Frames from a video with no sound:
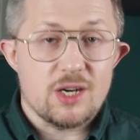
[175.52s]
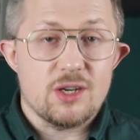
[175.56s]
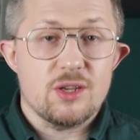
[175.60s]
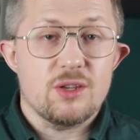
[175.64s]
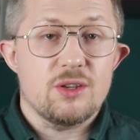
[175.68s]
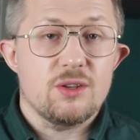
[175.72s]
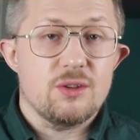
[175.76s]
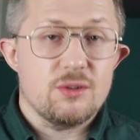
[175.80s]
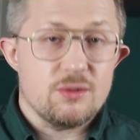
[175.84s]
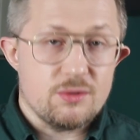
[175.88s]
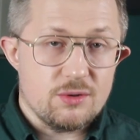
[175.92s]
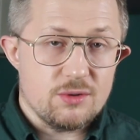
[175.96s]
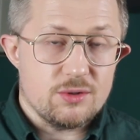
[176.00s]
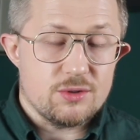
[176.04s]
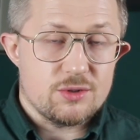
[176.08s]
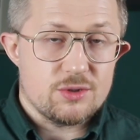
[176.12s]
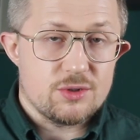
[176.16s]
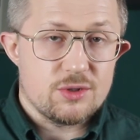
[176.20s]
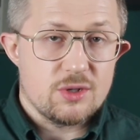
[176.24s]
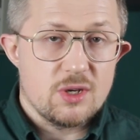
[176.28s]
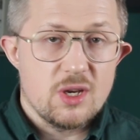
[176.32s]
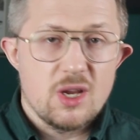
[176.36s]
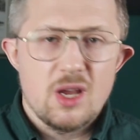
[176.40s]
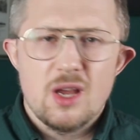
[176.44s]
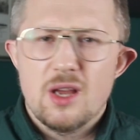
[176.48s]
are
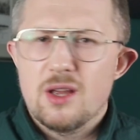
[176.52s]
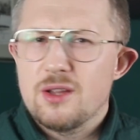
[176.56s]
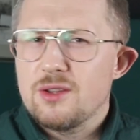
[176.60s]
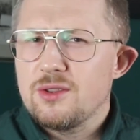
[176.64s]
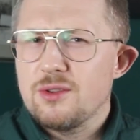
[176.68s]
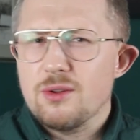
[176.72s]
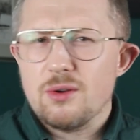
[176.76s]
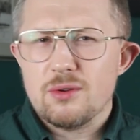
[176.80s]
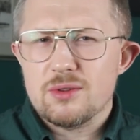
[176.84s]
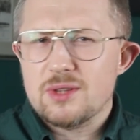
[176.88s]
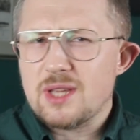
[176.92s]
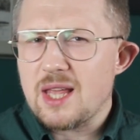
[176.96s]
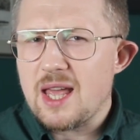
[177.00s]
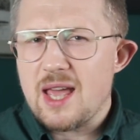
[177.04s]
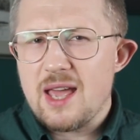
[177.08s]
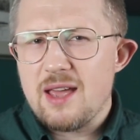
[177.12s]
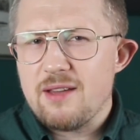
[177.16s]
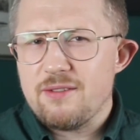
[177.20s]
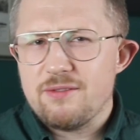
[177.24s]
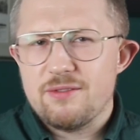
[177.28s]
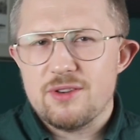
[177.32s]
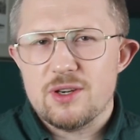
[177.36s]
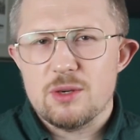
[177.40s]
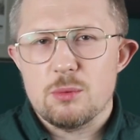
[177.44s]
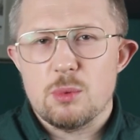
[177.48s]
huge. Not
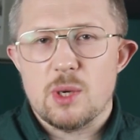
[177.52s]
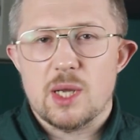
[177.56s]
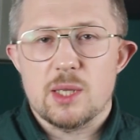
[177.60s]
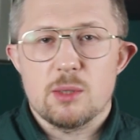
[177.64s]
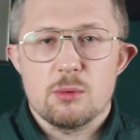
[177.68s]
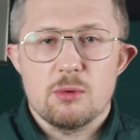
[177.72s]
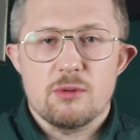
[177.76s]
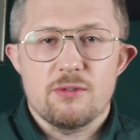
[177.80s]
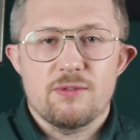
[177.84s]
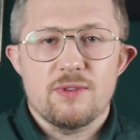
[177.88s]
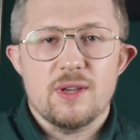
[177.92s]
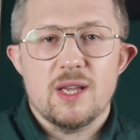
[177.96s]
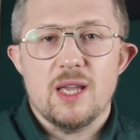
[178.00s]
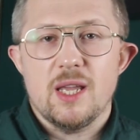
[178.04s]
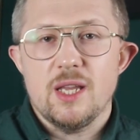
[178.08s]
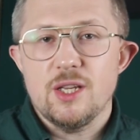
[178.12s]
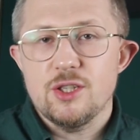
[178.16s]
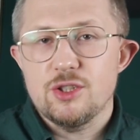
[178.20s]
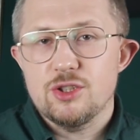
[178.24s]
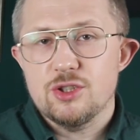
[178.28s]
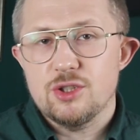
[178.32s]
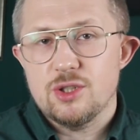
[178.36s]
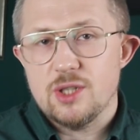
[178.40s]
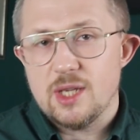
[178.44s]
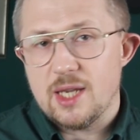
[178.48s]
everyone with
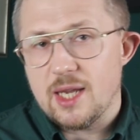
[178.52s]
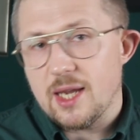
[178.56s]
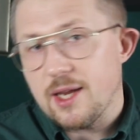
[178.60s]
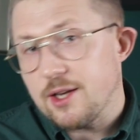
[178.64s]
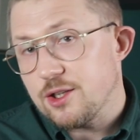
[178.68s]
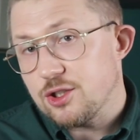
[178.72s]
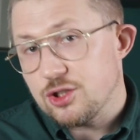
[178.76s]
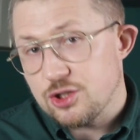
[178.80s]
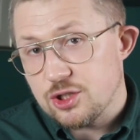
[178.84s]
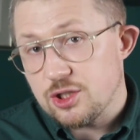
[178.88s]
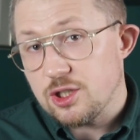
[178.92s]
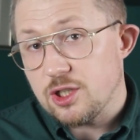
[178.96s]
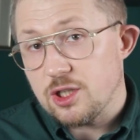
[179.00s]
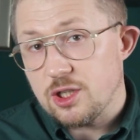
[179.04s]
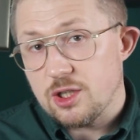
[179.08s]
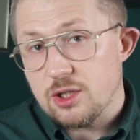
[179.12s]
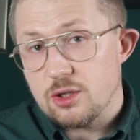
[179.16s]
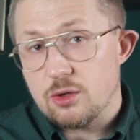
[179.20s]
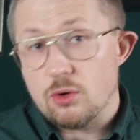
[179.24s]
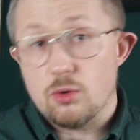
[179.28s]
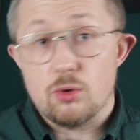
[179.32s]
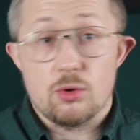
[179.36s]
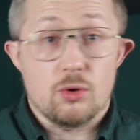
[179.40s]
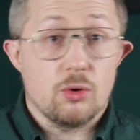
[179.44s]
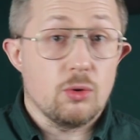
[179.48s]
ADHD
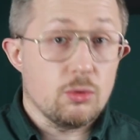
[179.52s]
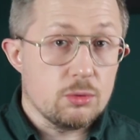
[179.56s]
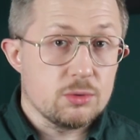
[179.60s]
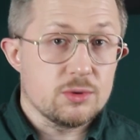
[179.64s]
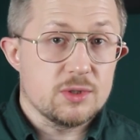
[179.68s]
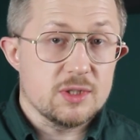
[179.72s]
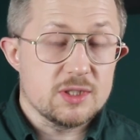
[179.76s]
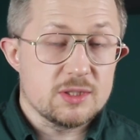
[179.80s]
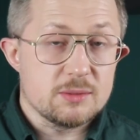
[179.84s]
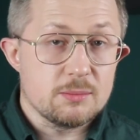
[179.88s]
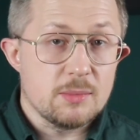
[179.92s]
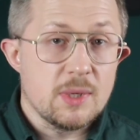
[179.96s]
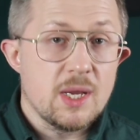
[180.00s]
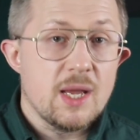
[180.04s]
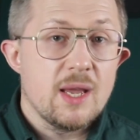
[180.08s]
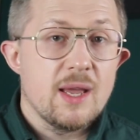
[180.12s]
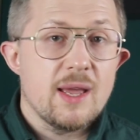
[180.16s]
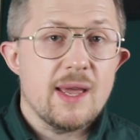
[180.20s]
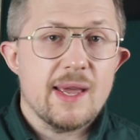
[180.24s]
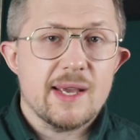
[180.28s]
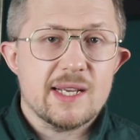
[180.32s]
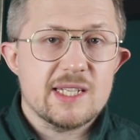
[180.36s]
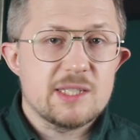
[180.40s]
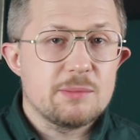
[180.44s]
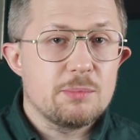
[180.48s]
or autism
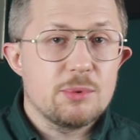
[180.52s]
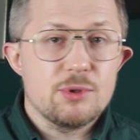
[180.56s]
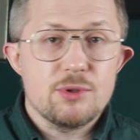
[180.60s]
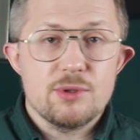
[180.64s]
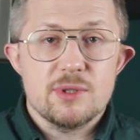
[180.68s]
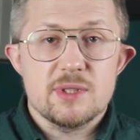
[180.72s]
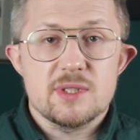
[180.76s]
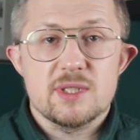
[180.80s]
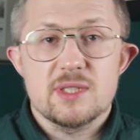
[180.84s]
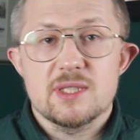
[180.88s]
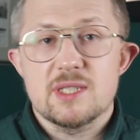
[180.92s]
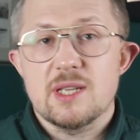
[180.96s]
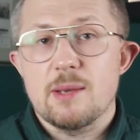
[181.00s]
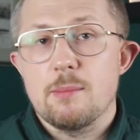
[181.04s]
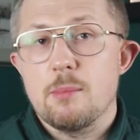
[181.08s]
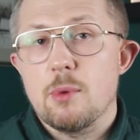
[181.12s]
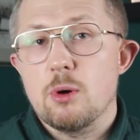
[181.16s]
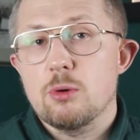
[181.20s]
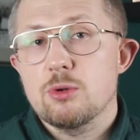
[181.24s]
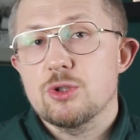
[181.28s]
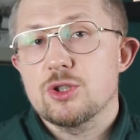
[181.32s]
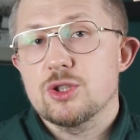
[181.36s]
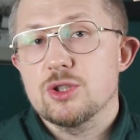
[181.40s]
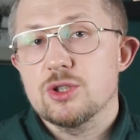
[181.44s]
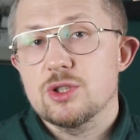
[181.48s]
experiences
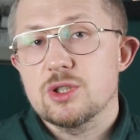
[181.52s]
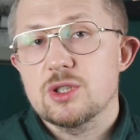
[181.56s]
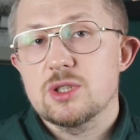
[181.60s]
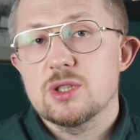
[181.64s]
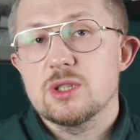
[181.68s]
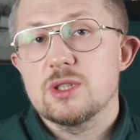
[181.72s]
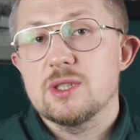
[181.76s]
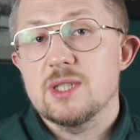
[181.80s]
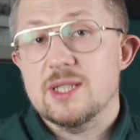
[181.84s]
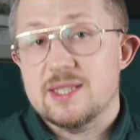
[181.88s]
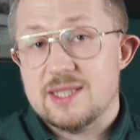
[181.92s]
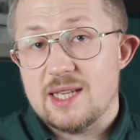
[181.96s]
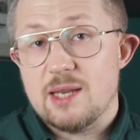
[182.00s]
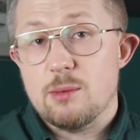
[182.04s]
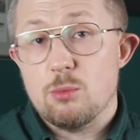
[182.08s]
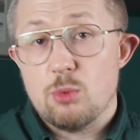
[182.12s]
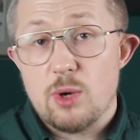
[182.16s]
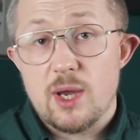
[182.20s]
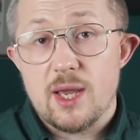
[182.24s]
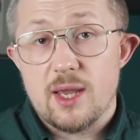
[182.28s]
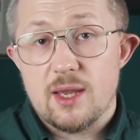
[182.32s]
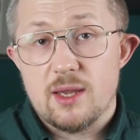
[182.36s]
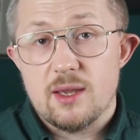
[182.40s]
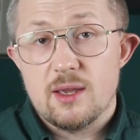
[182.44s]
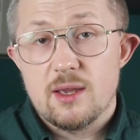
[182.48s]
emotions the same
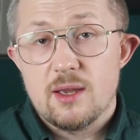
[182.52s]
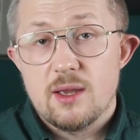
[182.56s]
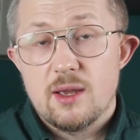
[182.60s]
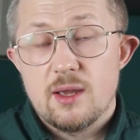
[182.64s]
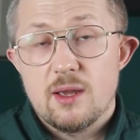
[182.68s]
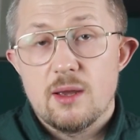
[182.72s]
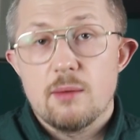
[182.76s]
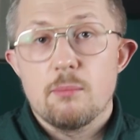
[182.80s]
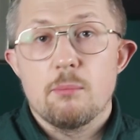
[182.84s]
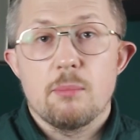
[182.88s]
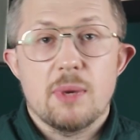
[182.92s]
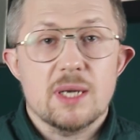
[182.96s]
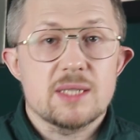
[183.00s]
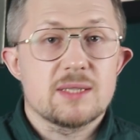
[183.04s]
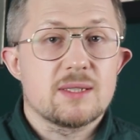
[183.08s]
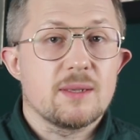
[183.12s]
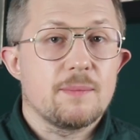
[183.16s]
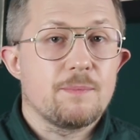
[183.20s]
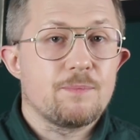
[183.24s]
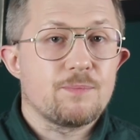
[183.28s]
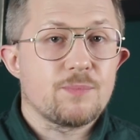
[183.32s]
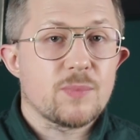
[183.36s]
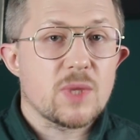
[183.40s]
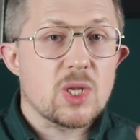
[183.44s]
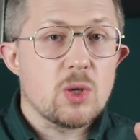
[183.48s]
way. But
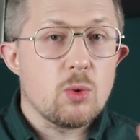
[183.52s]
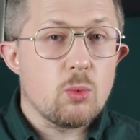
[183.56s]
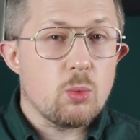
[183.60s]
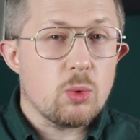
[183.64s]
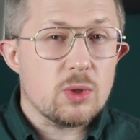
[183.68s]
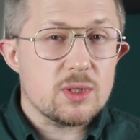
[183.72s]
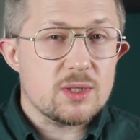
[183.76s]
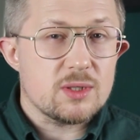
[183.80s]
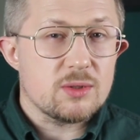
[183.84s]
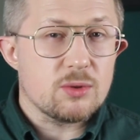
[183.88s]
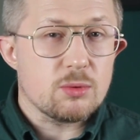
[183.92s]
what